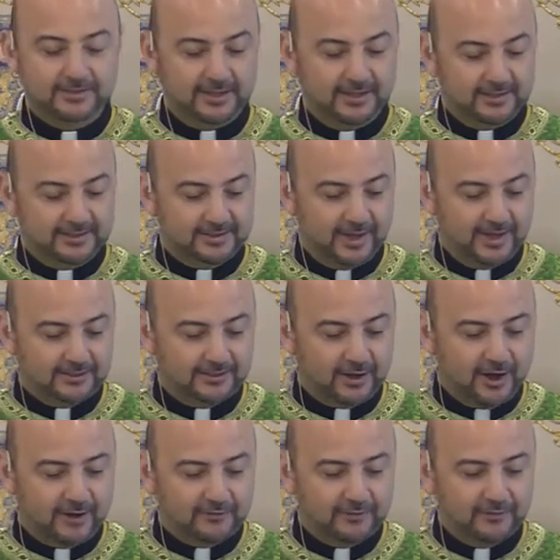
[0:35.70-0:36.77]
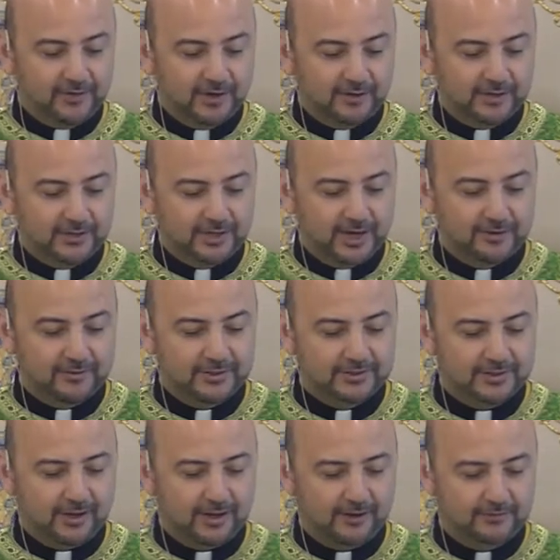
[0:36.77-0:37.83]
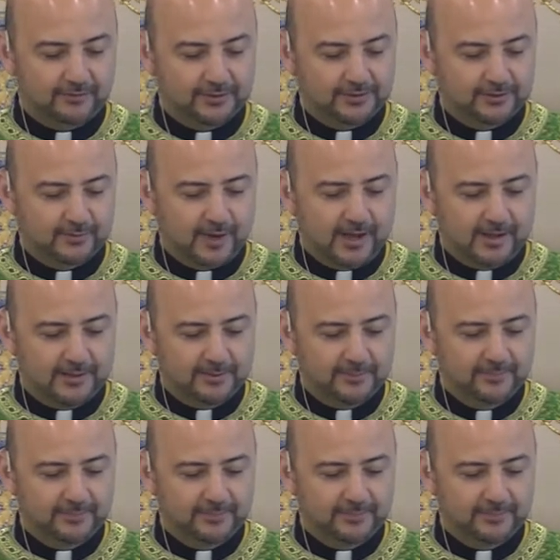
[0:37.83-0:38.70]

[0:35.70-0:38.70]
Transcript: and decided to offer very generous offers as well.